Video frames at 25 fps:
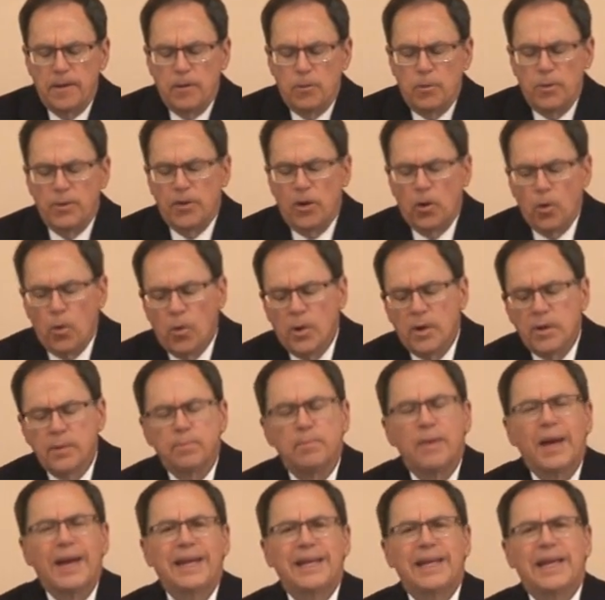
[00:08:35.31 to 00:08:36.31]
When the Lord
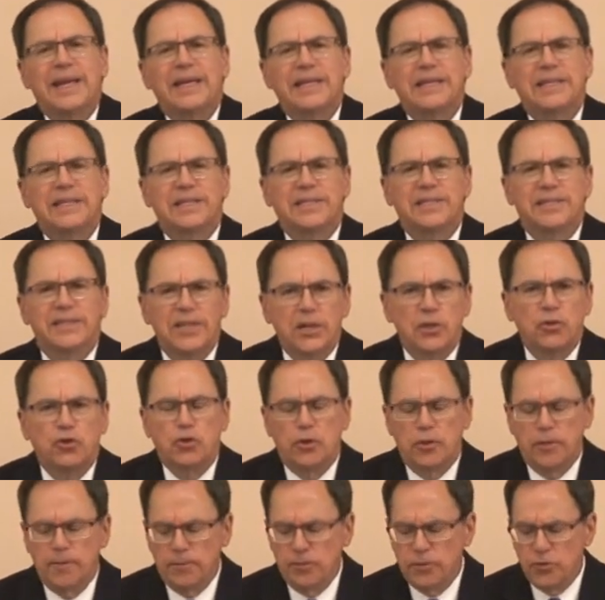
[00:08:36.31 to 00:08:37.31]
made a
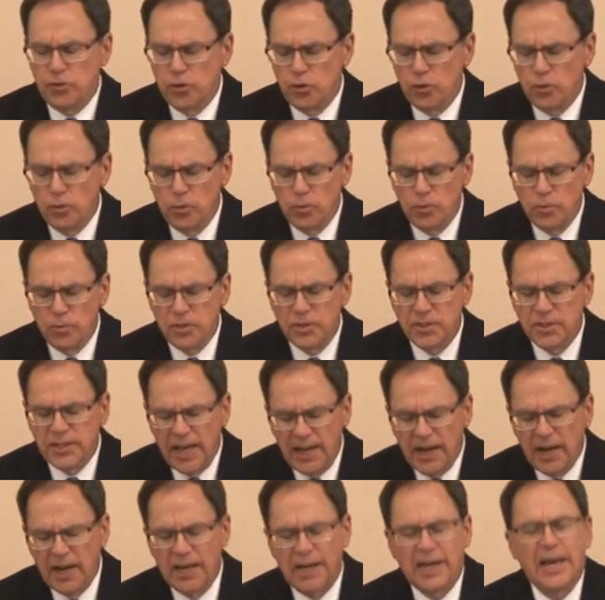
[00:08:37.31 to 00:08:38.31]
decision to
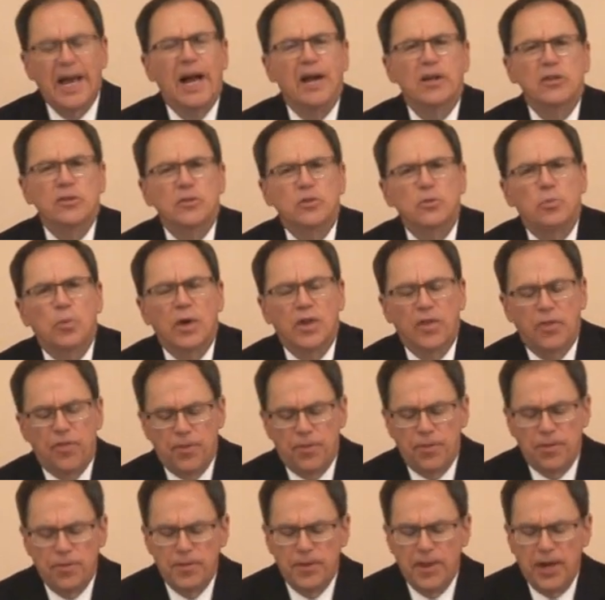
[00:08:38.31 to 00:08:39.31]
settle accounts
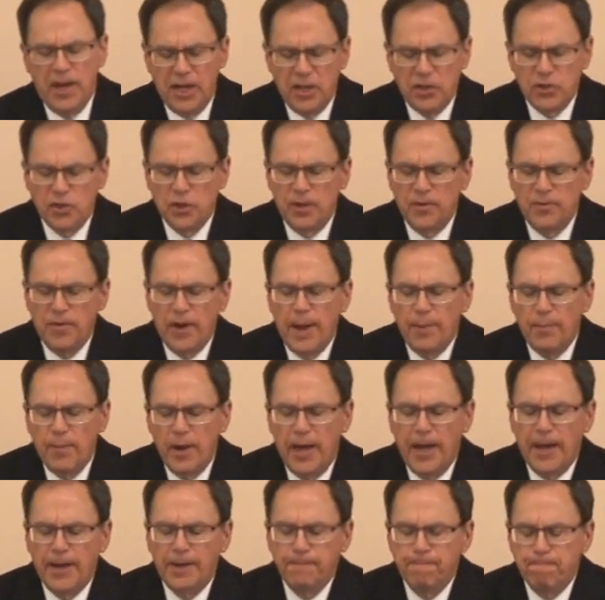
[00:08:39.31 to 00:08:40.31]
with the nation of
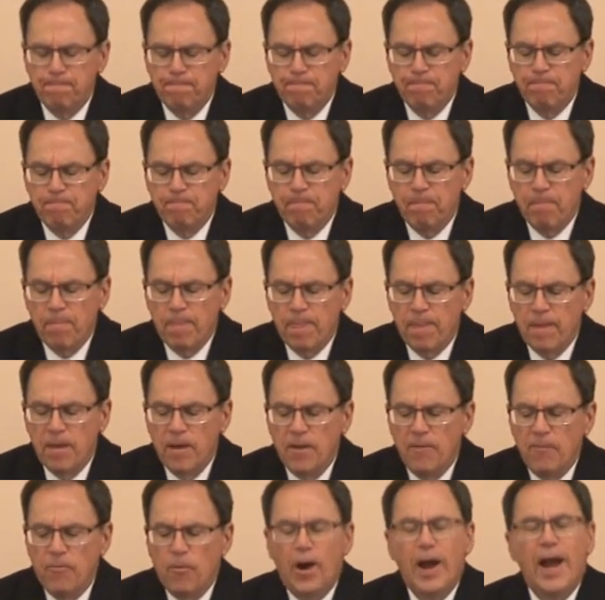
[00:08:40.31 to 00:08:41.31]
Amalek,
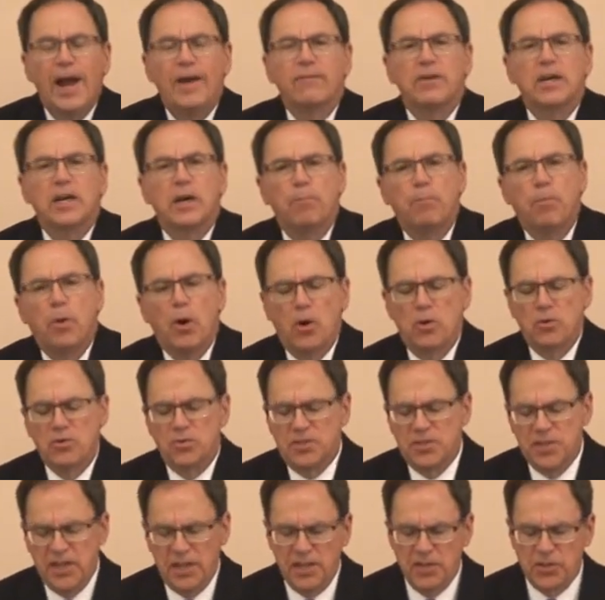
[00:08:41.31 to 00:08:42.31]
for having
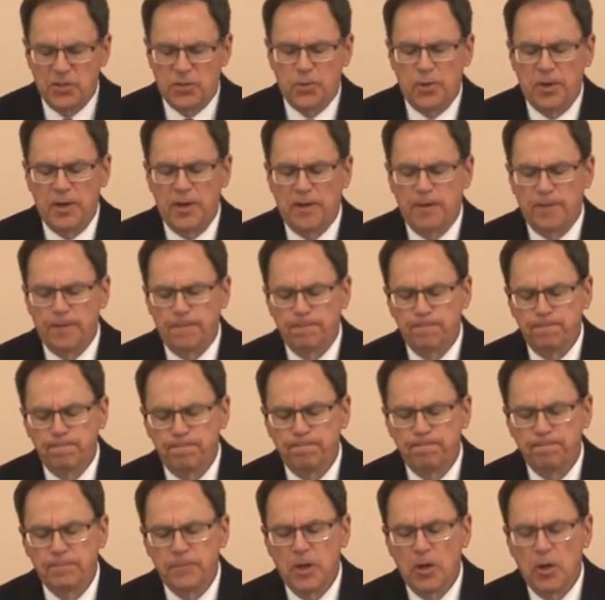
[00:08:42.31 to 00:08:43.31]
opposed Israel
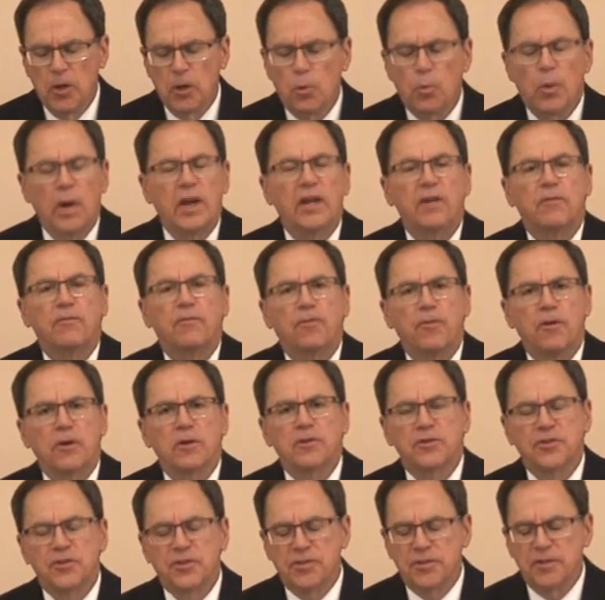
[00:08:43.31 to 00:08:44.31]
when it
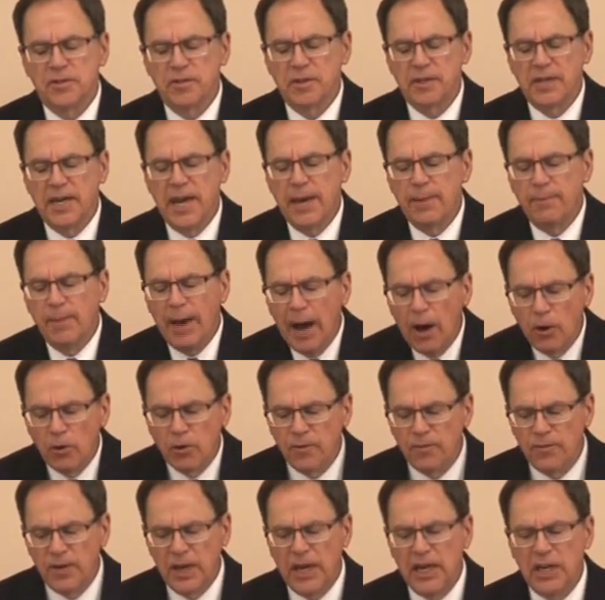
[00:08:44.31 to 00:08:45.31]
first came out
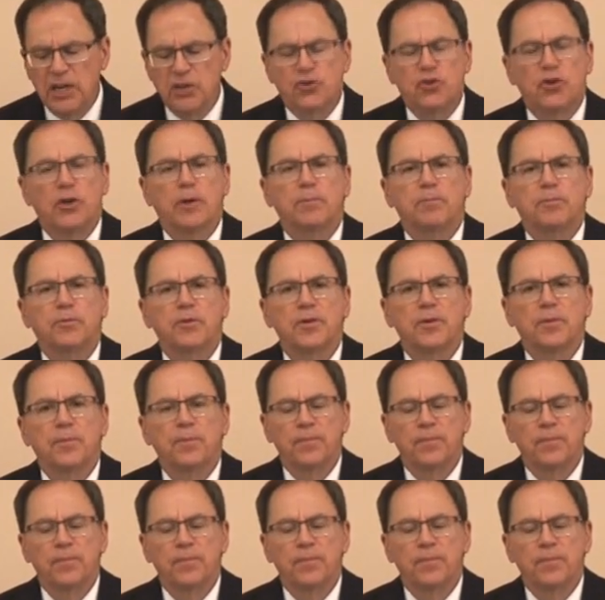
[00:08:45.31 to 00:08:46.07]
of Egypt,